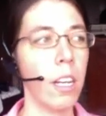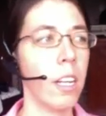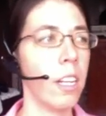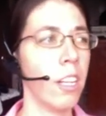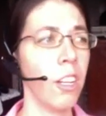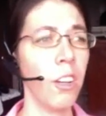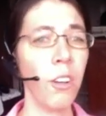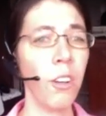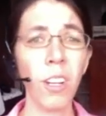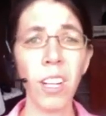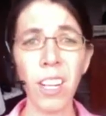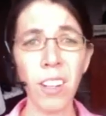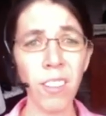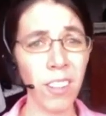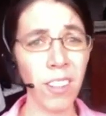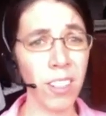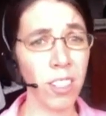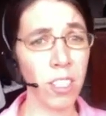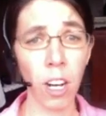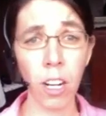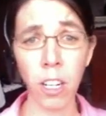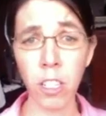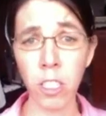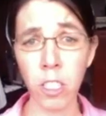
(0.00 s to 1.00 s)
and you could even
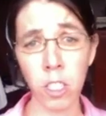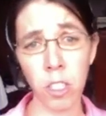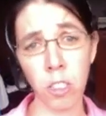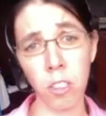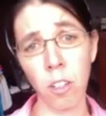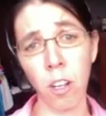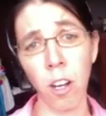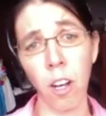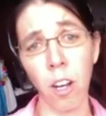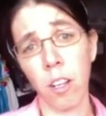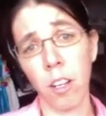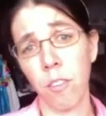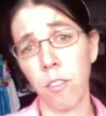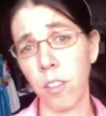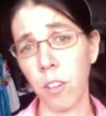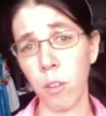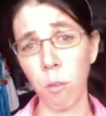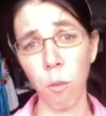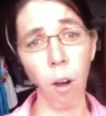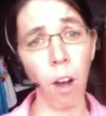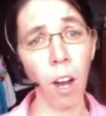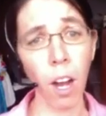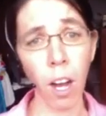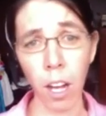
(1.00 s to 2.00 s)
talk to your dog if
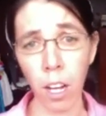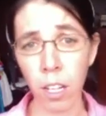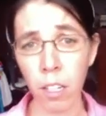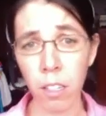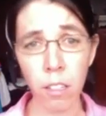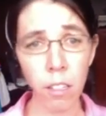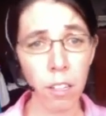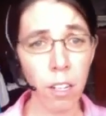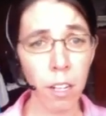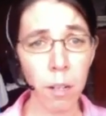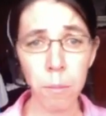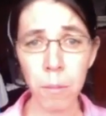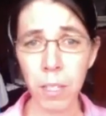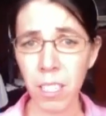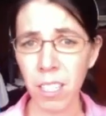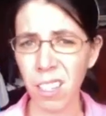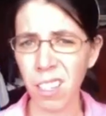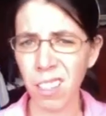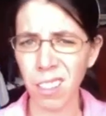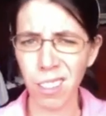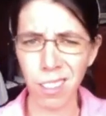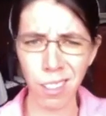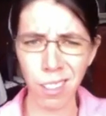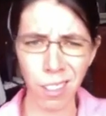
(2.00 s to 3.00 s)
you want. I
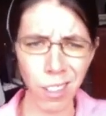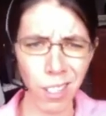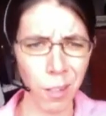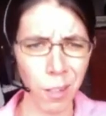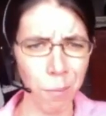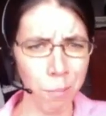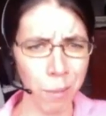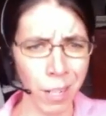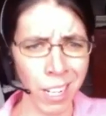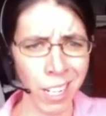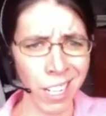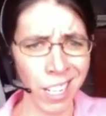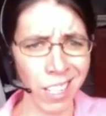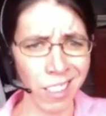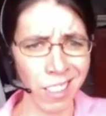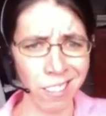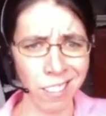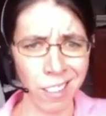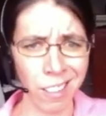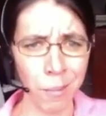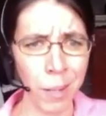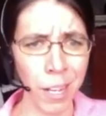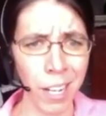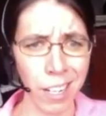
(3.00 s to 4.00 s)
mean, they're your buddies.
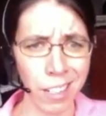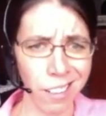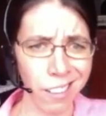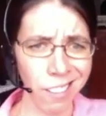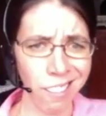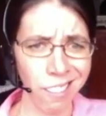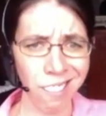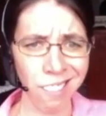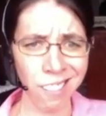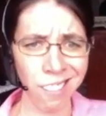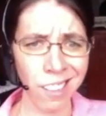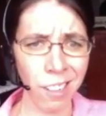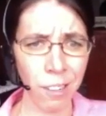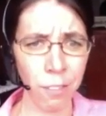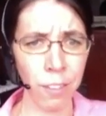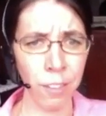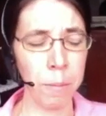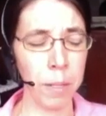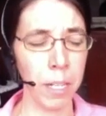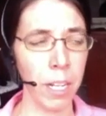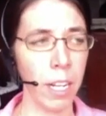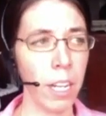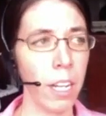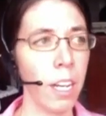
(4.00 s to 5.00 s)
Come on, they're like your
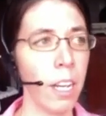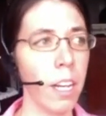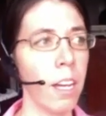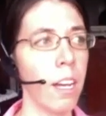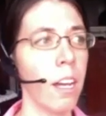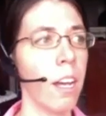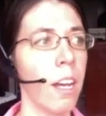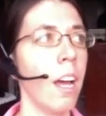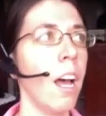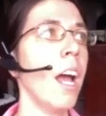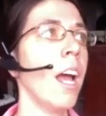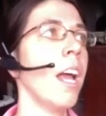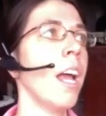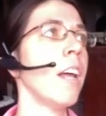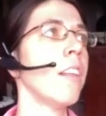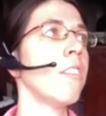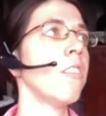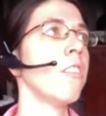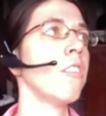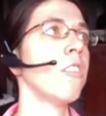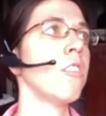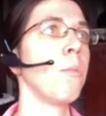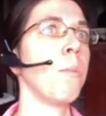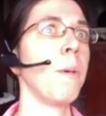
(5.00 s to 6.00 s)
family. Oh, I
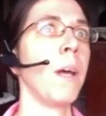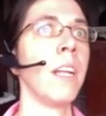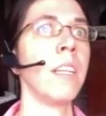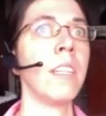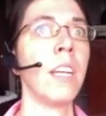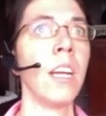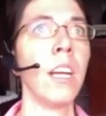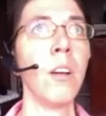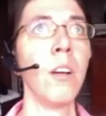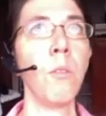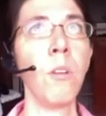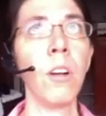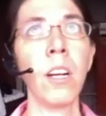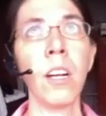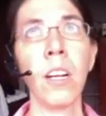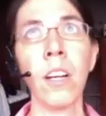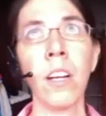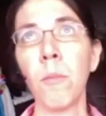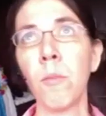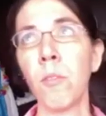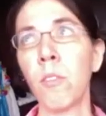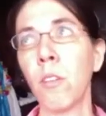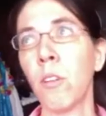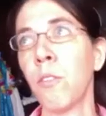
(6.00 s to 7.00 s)
had such a bad day at work.
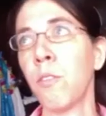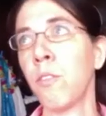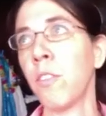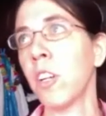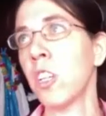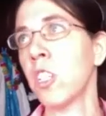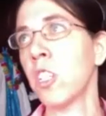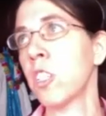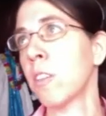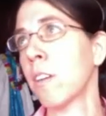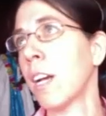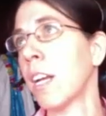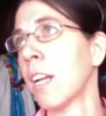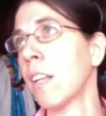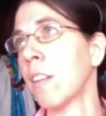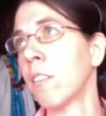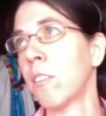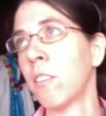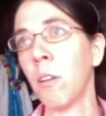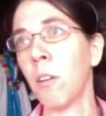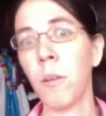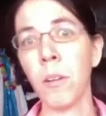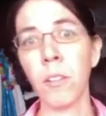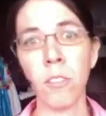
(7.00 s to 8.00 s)
I'm so
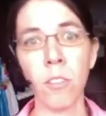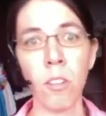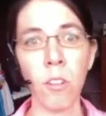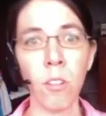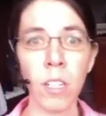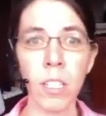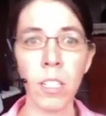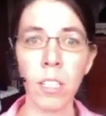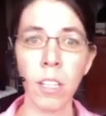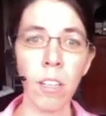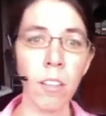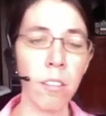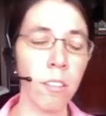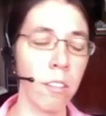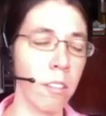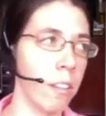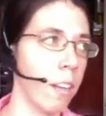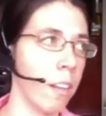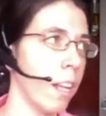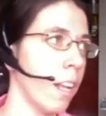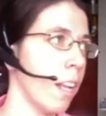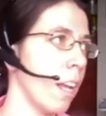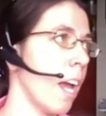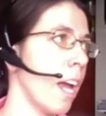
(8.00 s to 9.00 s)
frustrated. So and so did this,
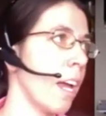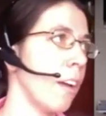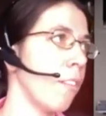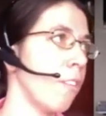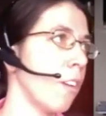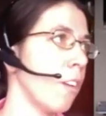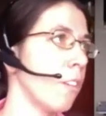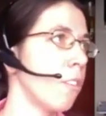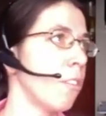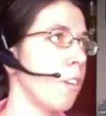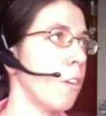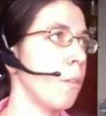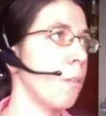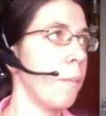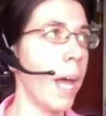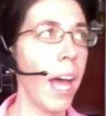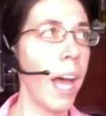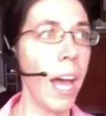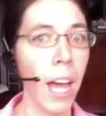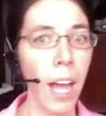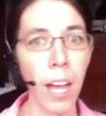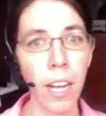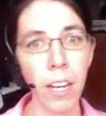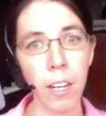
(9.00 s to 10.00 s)
and I felt so
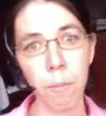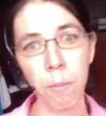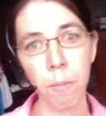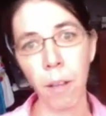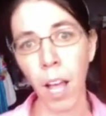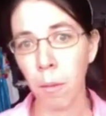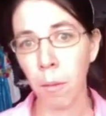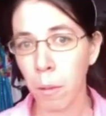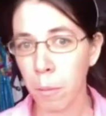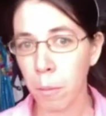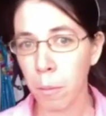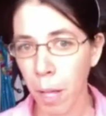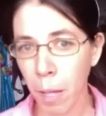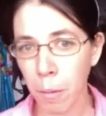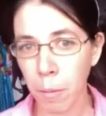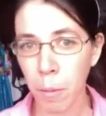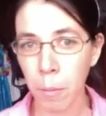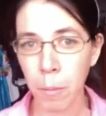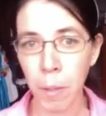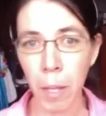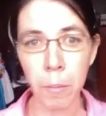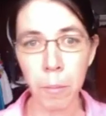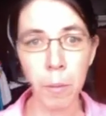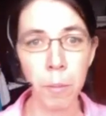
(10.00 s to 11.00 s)
mad, and blah blah blah
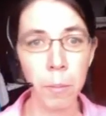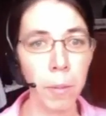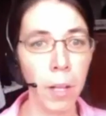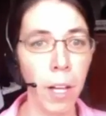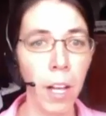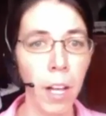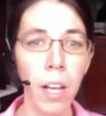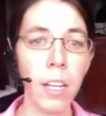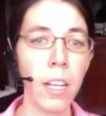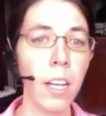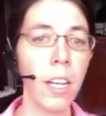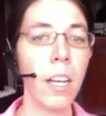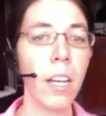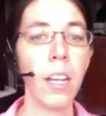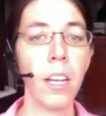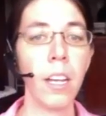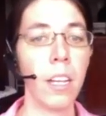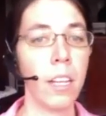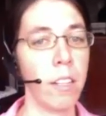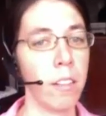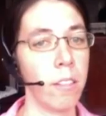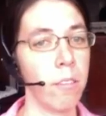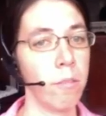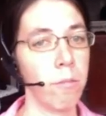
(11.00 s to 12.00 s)
blah blah blah blah.
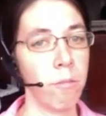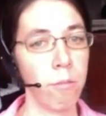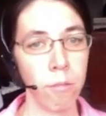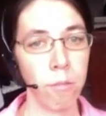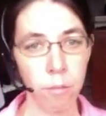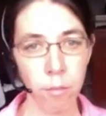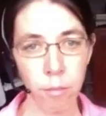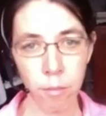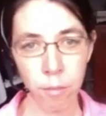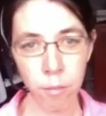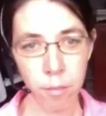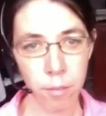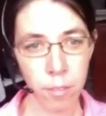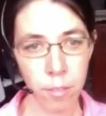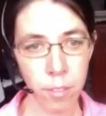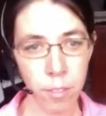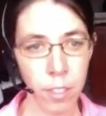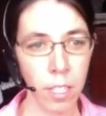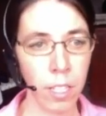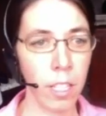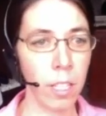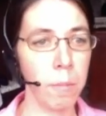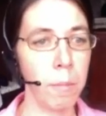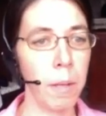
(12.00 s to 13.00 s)

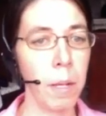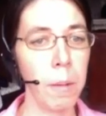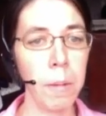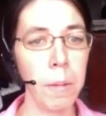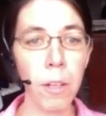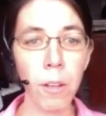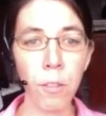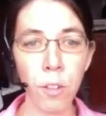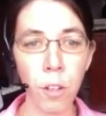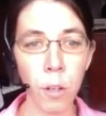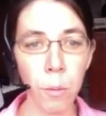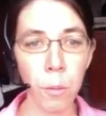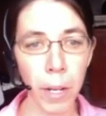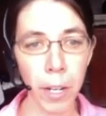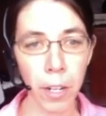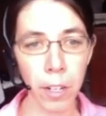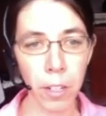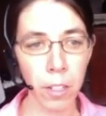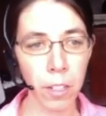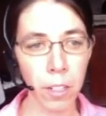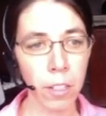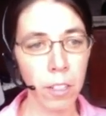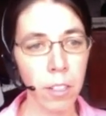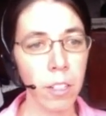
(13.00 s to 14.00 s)
And then maybe you feel
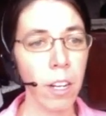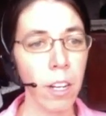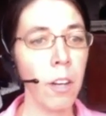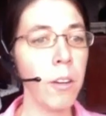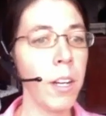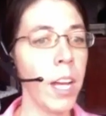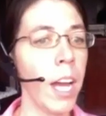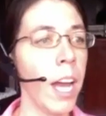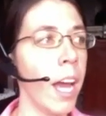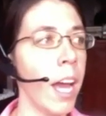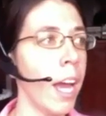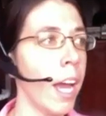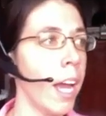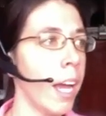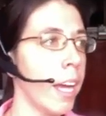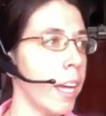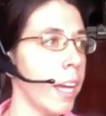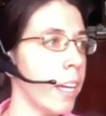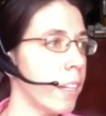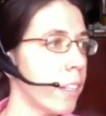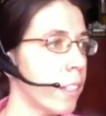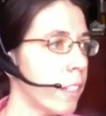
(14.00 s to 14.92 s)
better. Okay,